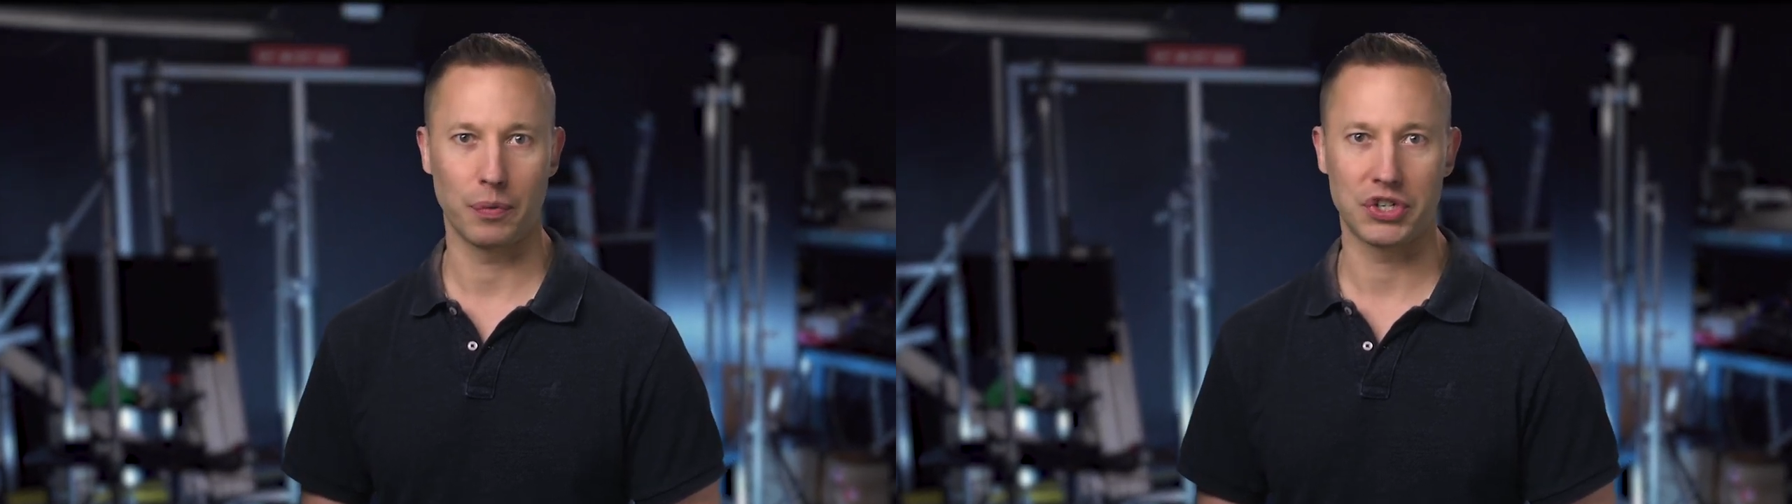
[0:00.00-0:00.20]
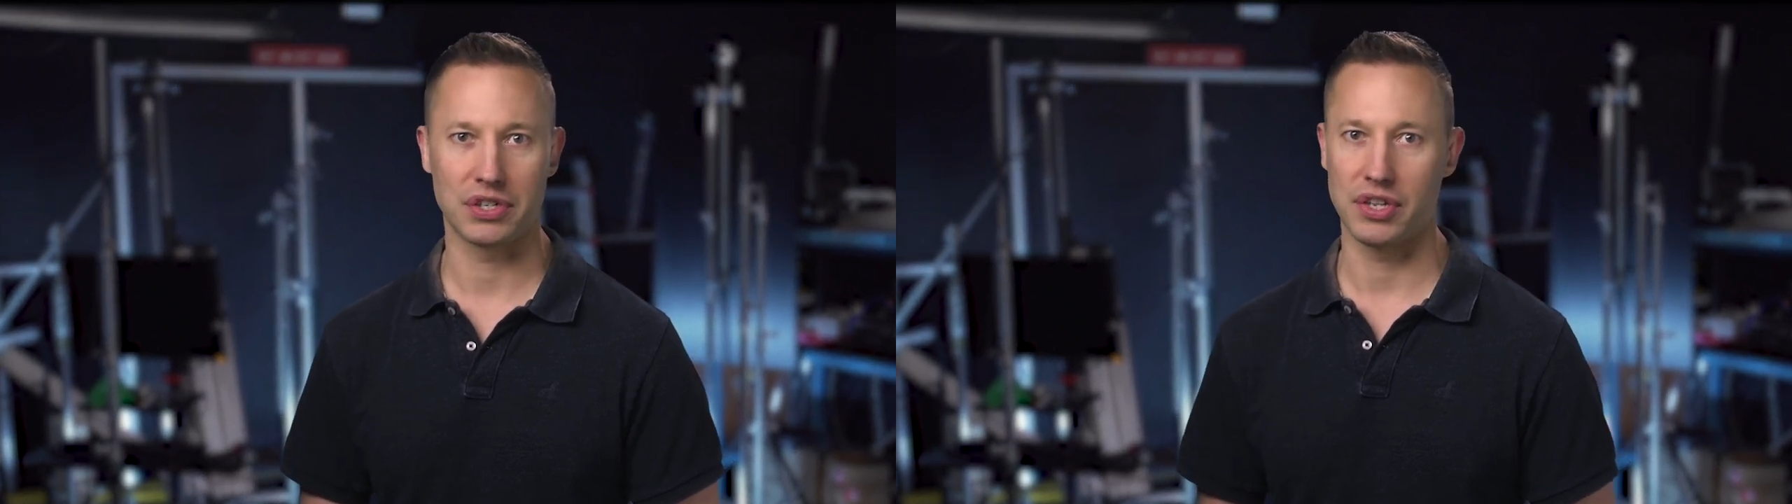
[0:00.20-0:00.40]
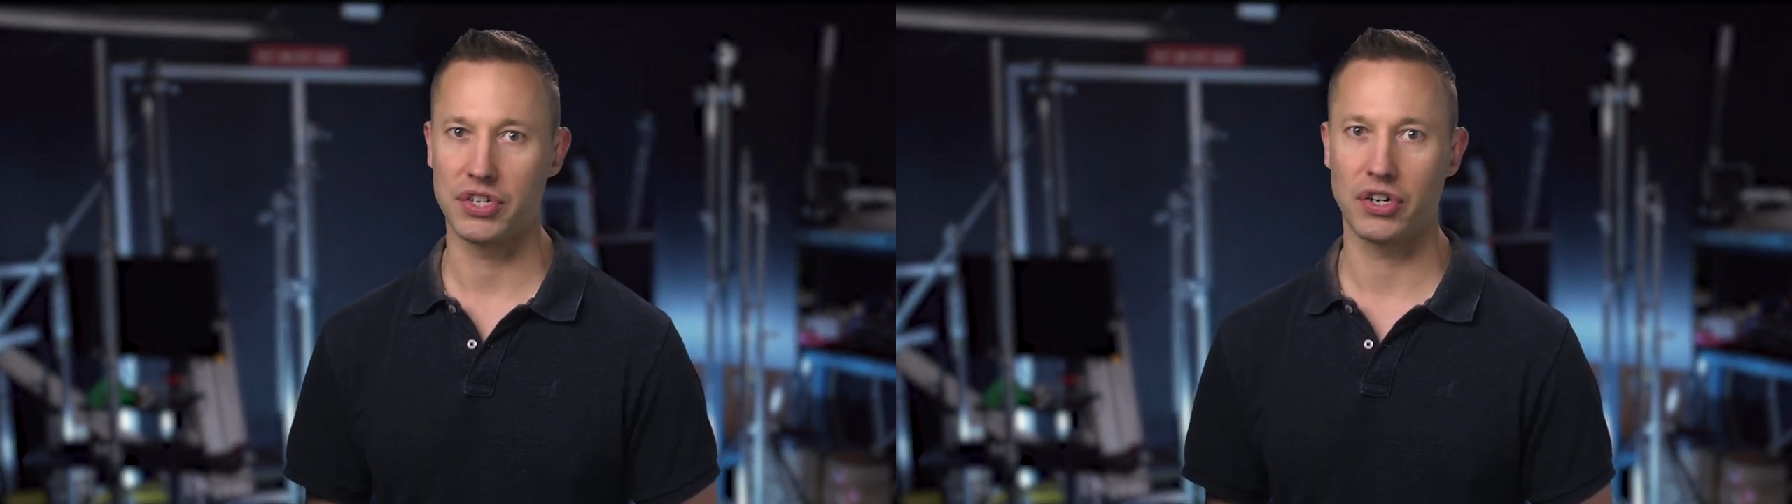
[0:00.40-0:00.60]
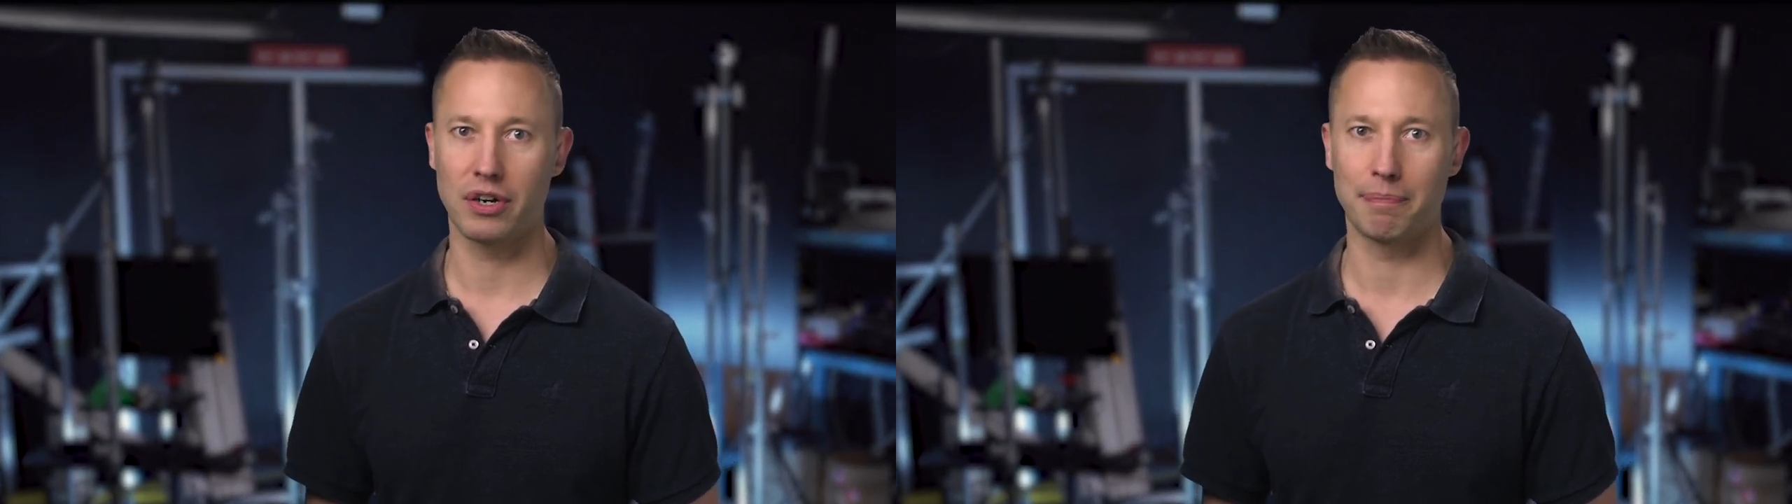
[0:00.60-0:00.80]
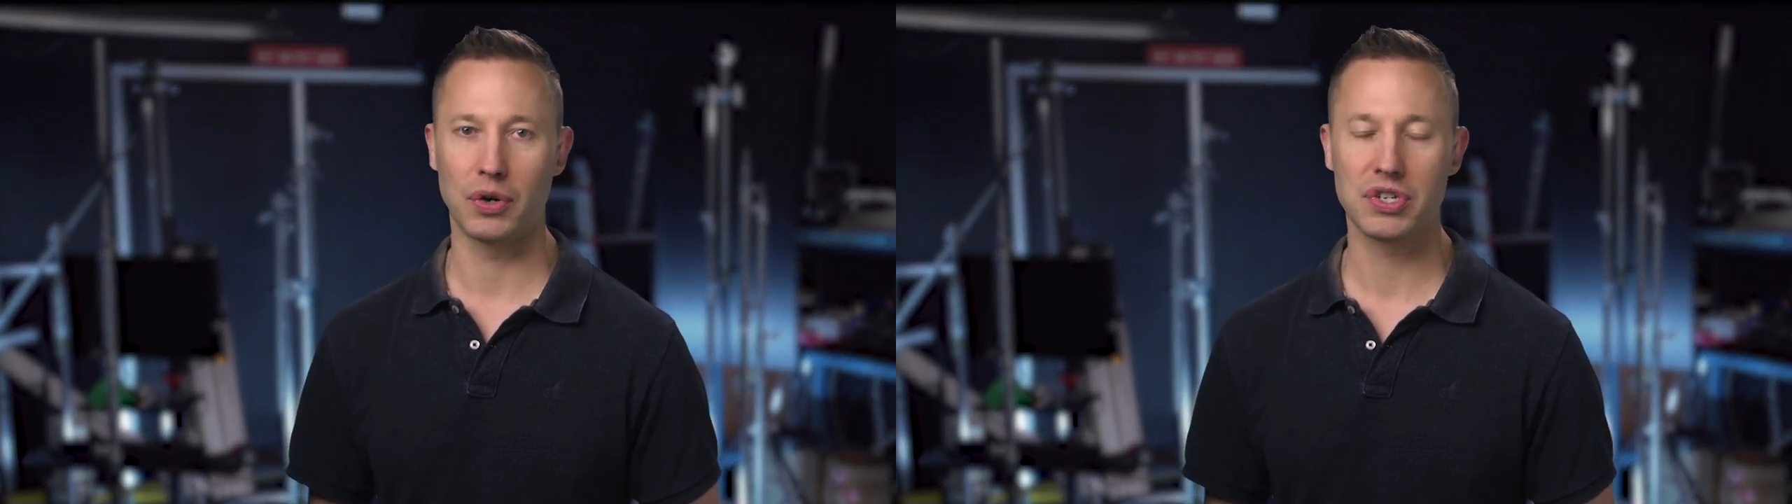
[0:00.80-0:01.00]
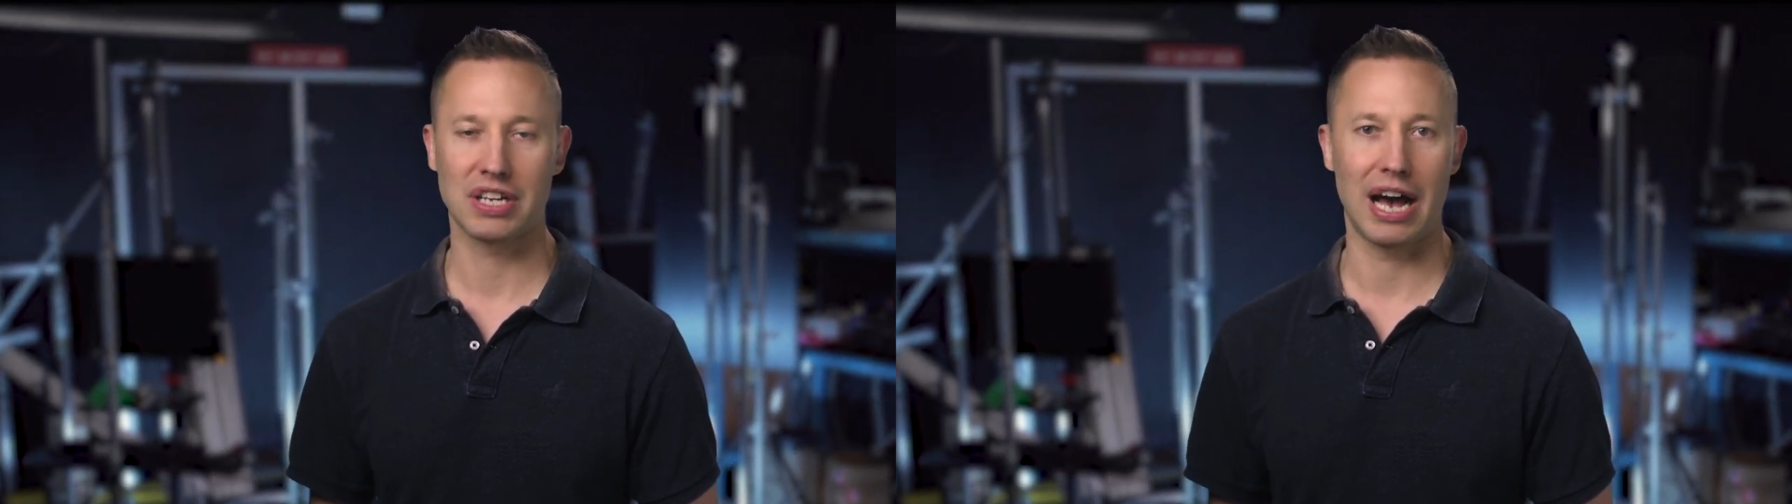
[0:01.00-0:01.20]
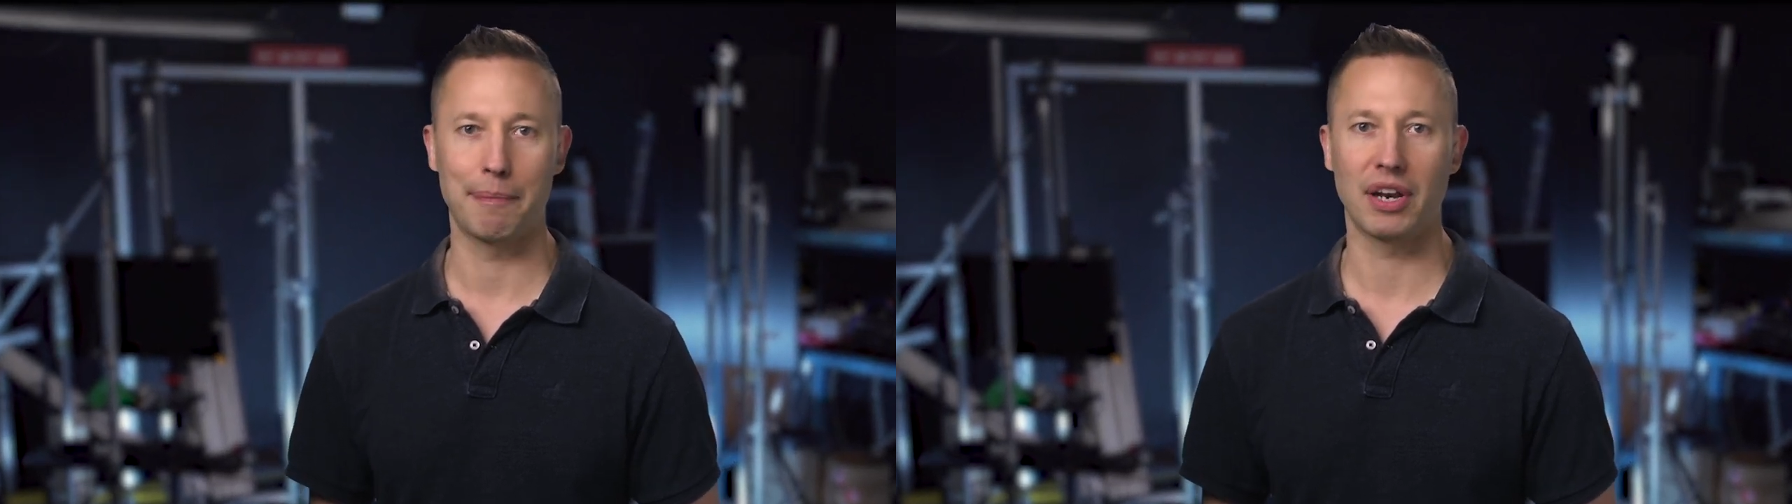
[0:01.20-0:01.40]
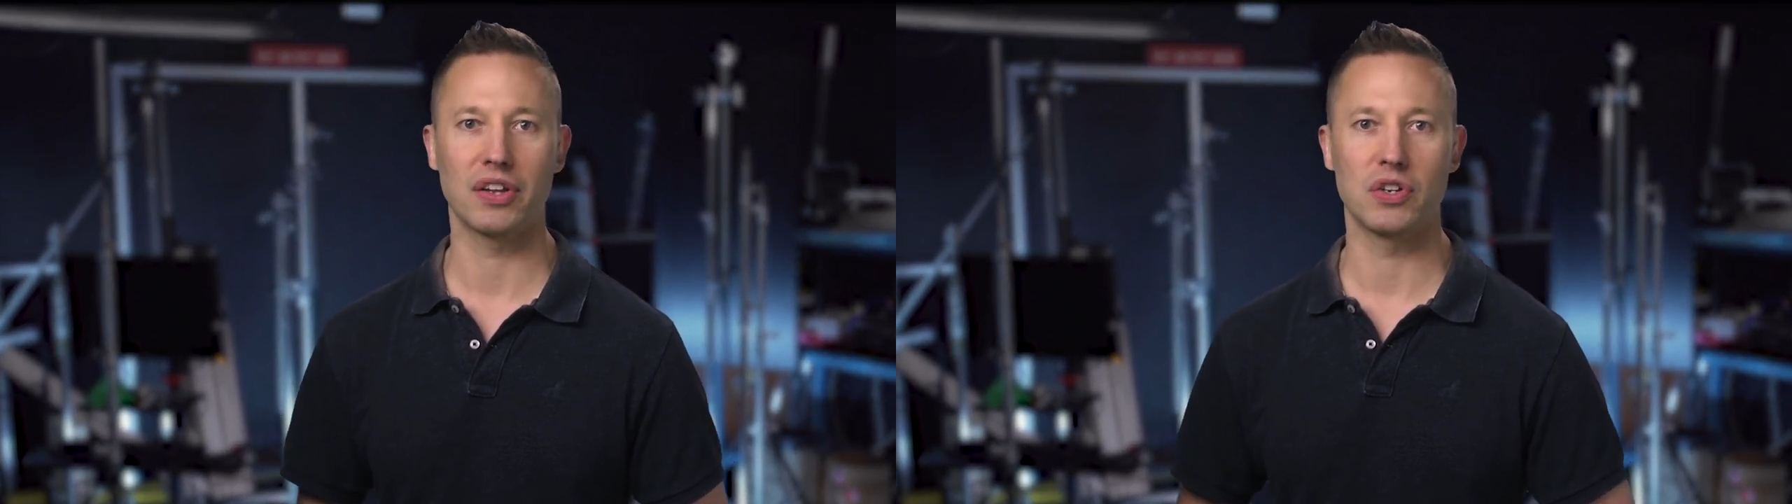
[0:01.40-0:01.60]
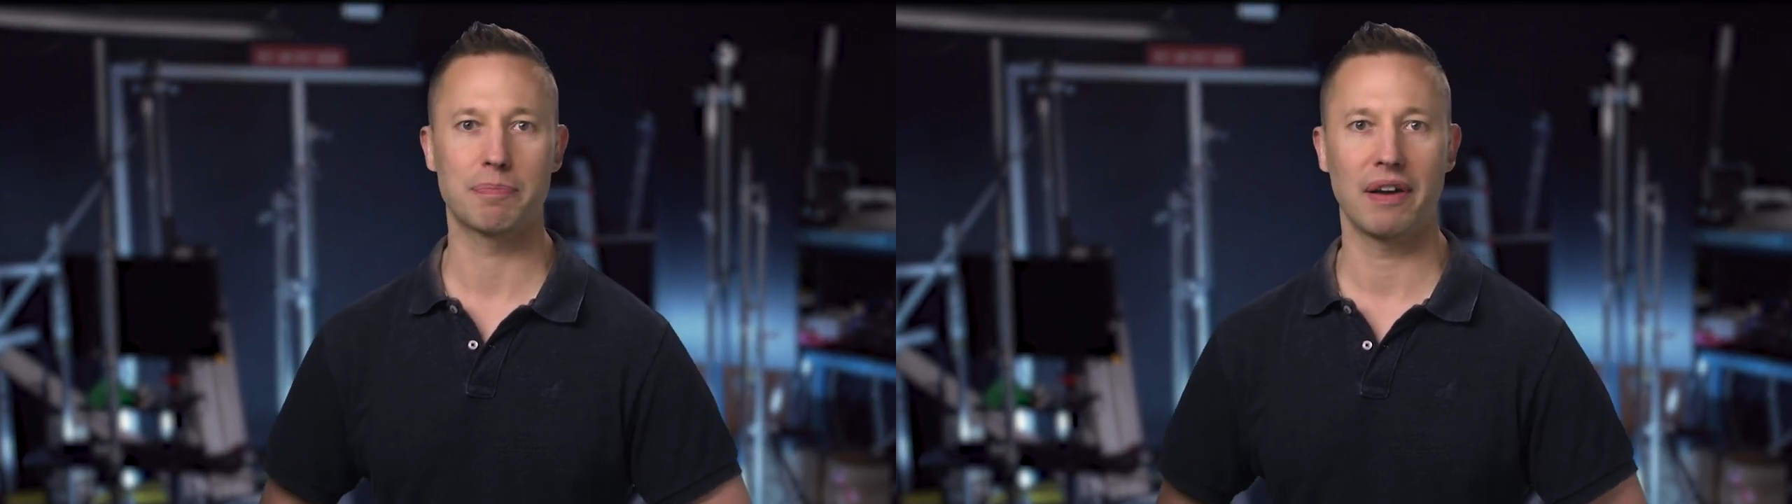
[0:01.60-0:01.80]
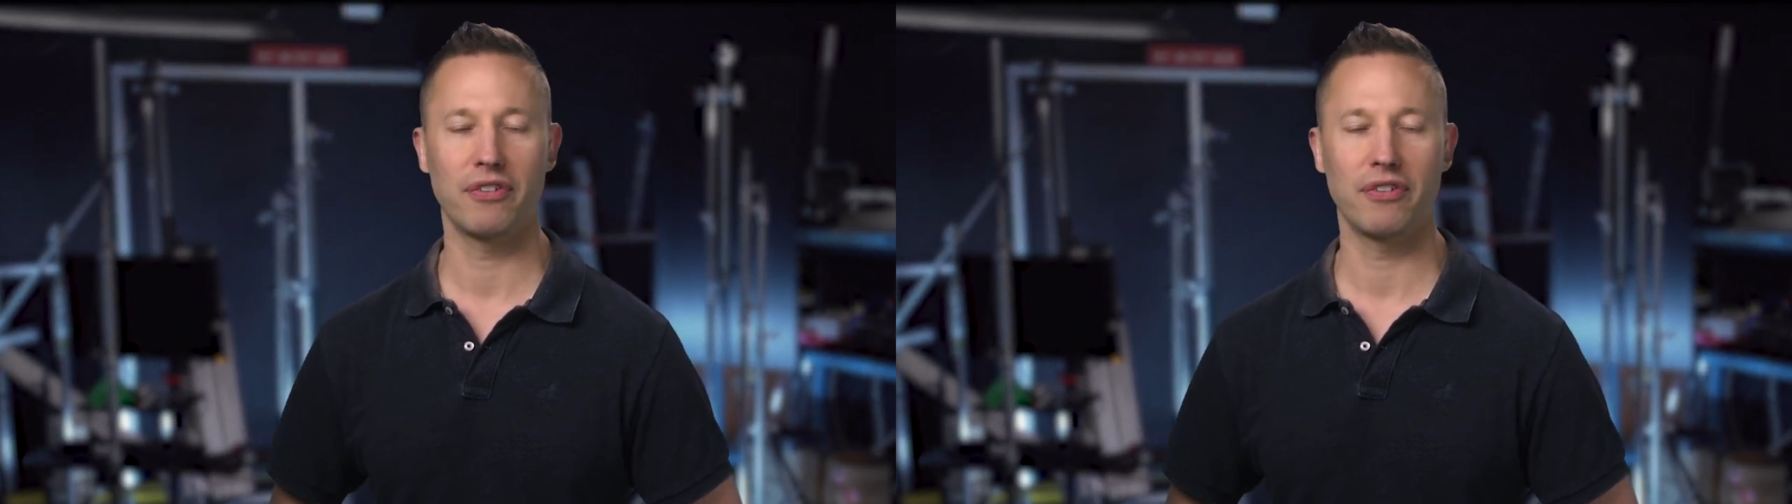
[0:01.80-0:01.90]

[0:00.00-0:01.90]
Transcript: which is the term most commonly used by